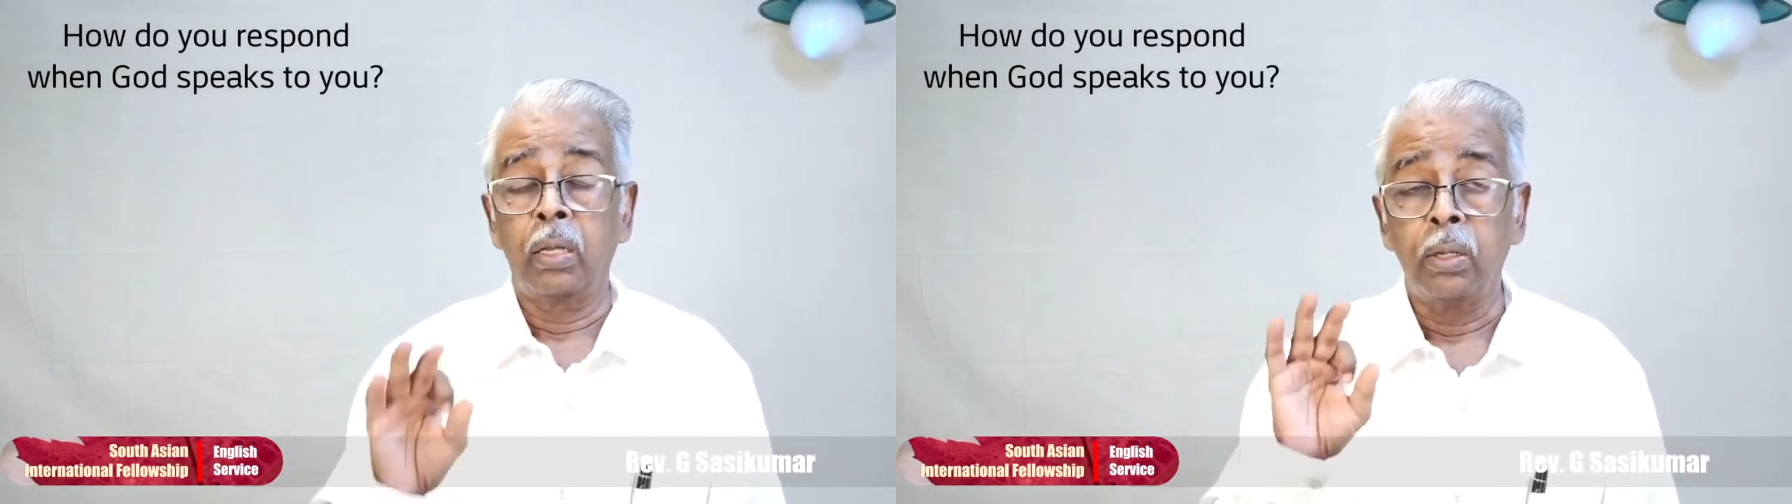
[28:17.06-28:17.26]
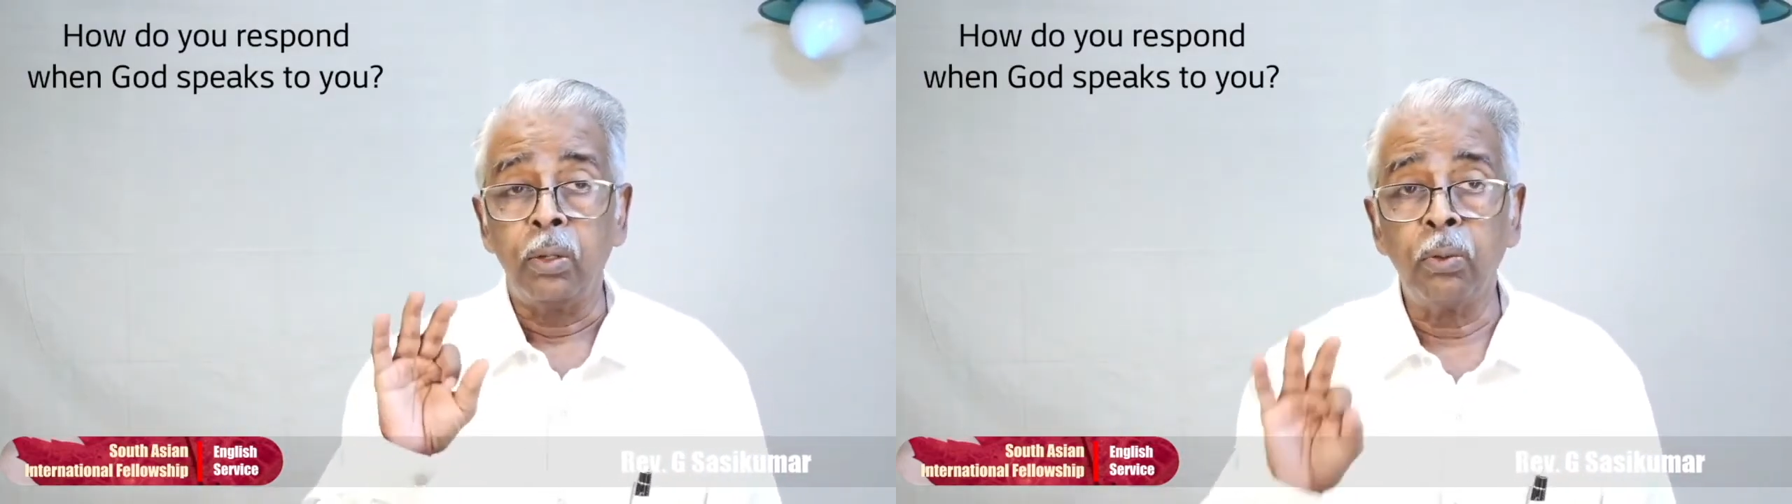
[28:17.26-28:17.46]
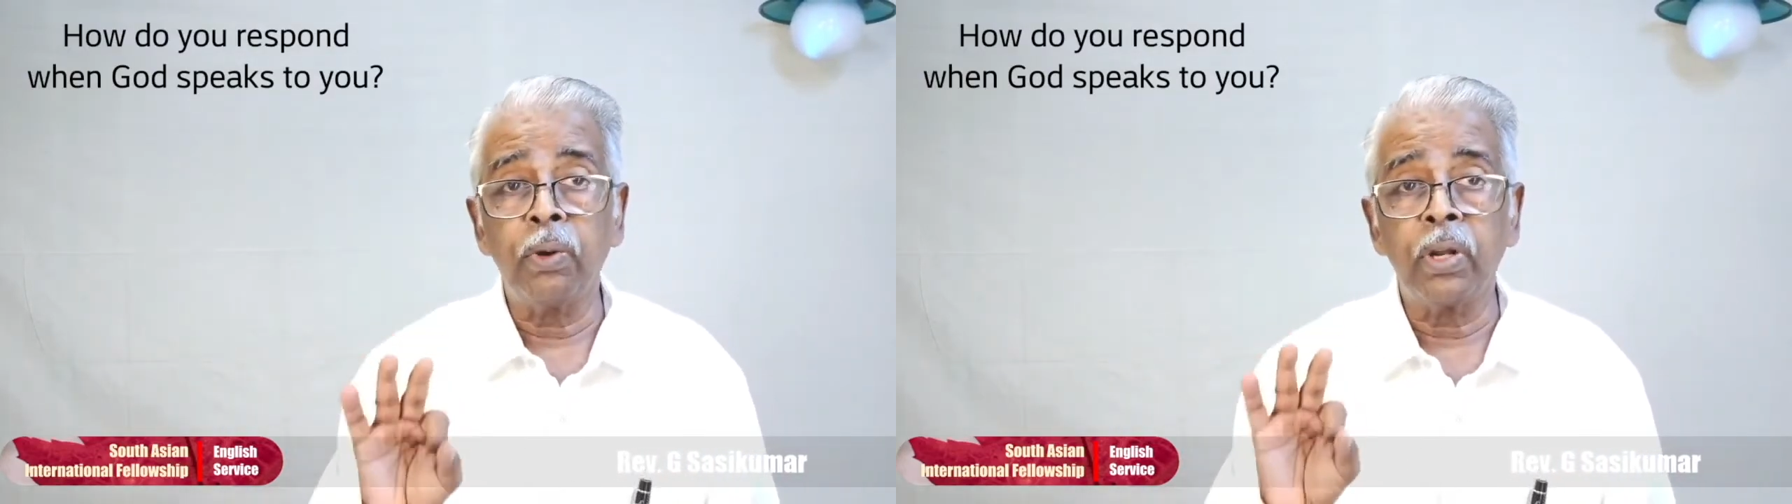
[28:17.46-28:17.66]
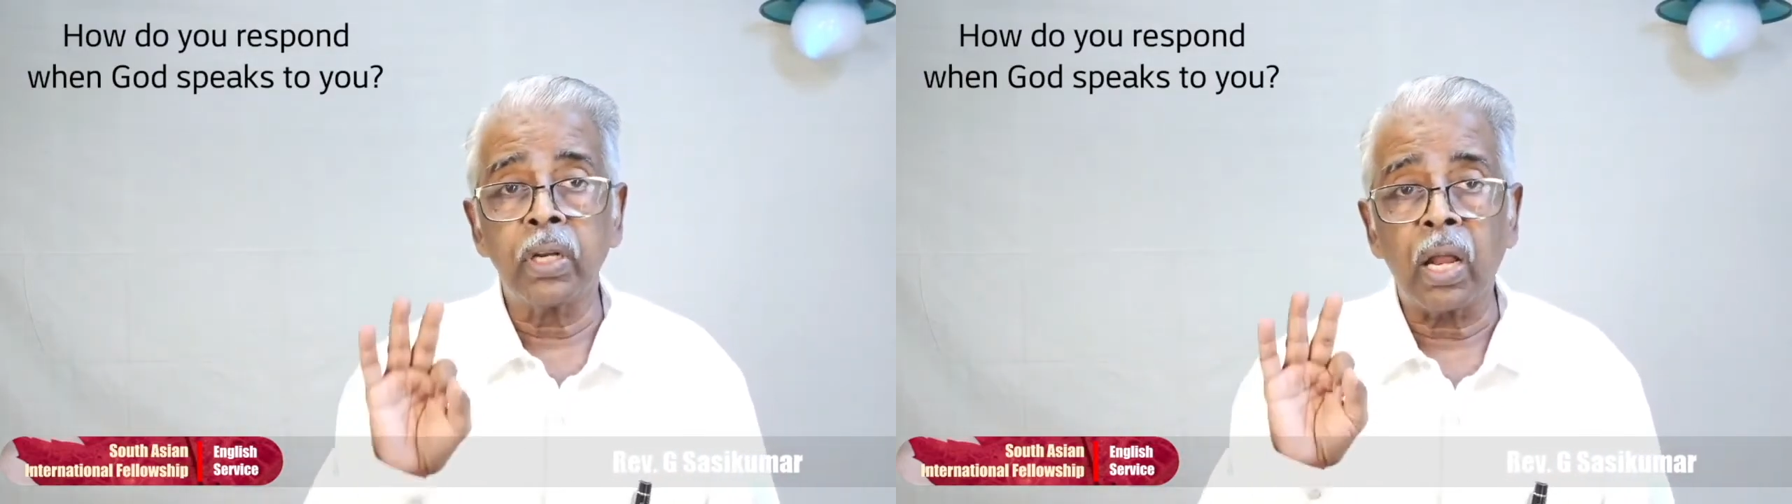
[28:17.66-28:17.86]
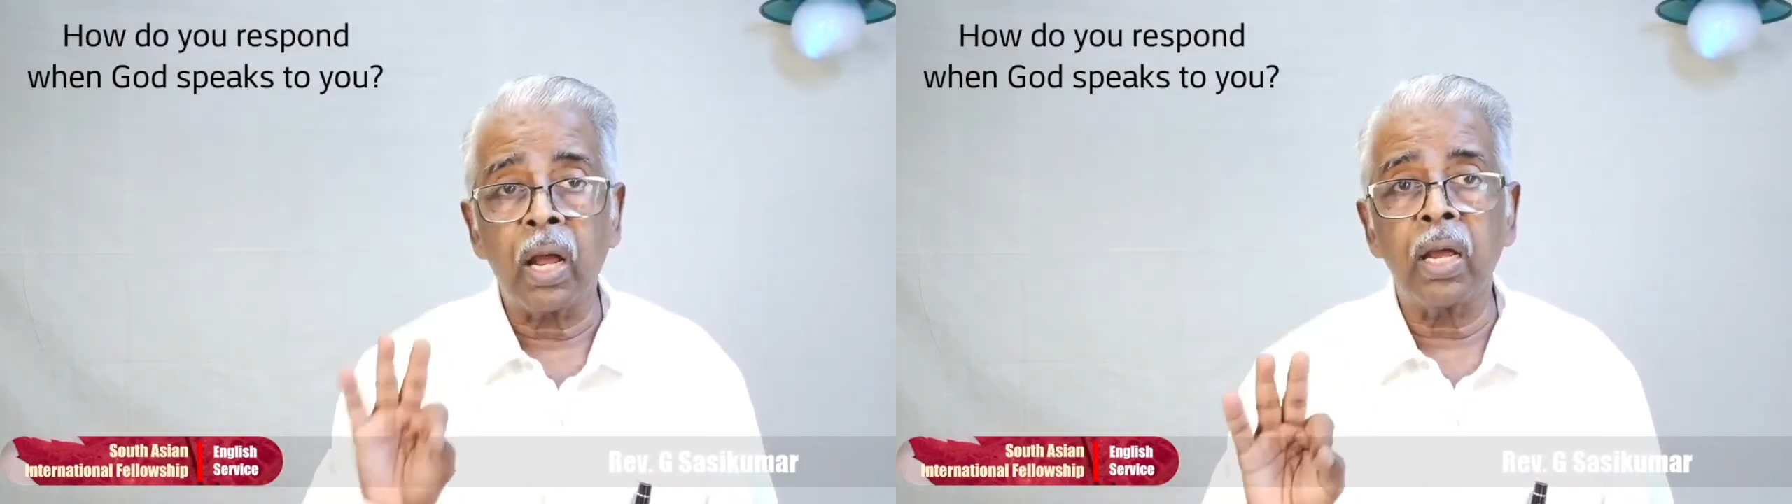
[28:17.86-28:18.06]
You
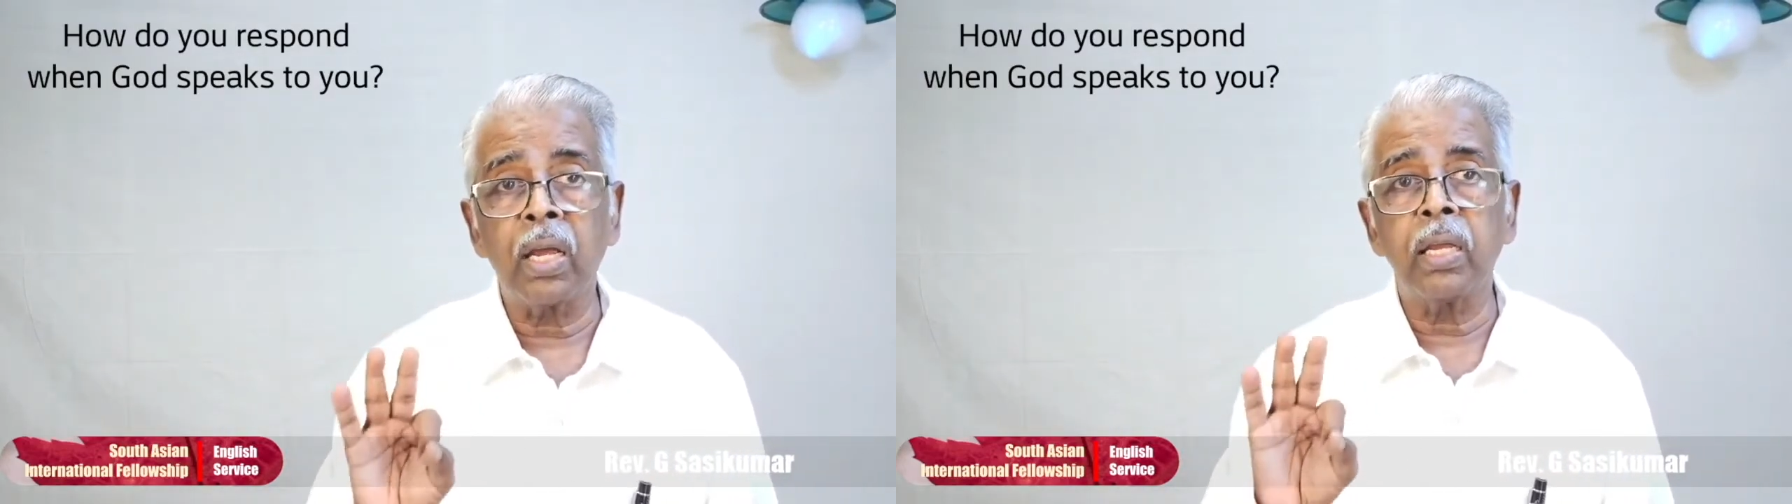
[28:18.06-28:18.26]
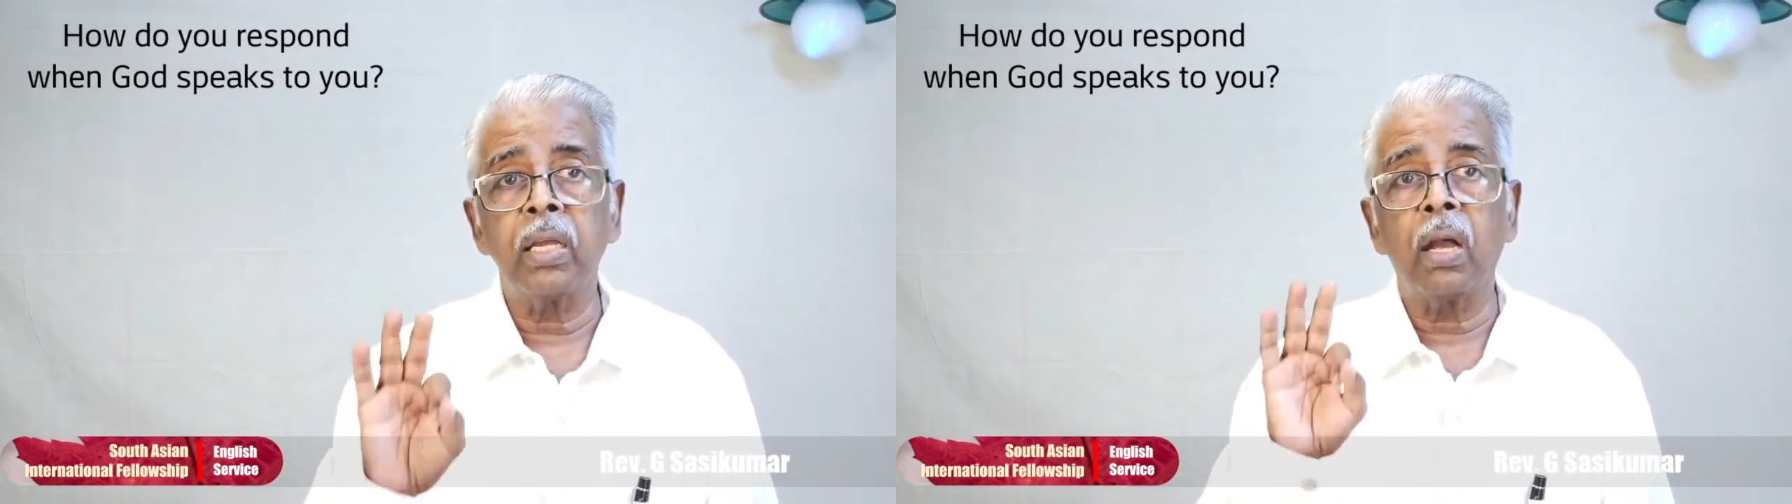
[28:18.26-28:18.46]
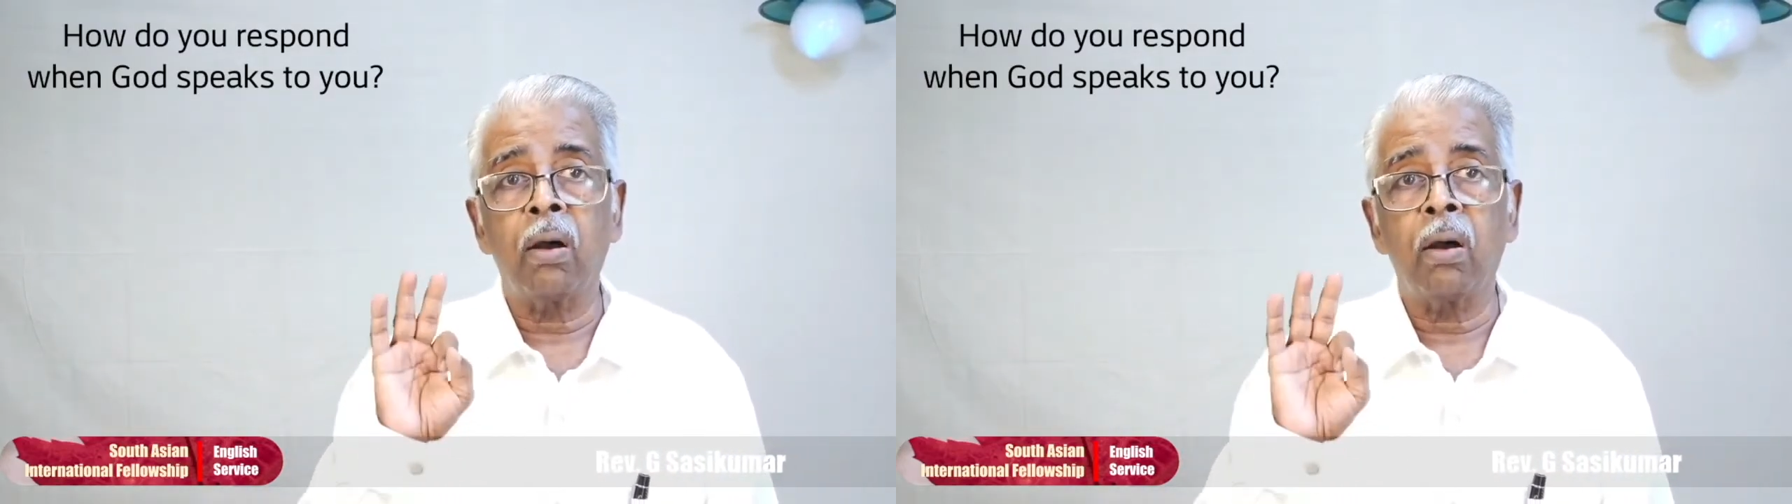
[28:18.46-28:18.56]
and I